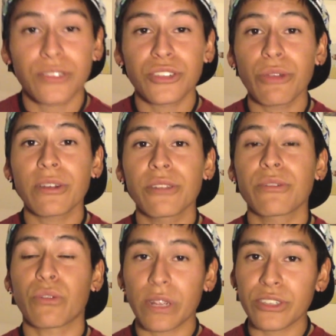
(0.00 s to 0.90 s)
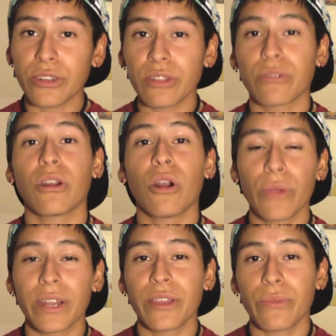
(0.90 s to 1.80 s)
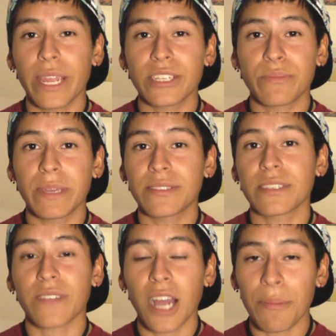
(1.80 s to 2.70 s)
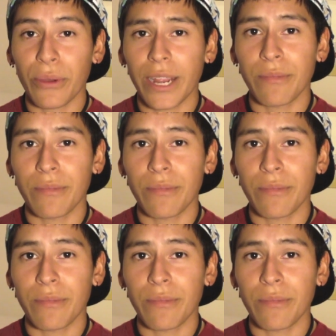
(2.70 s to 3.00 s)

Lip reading: your show include original or already arranged pieces of copyrighted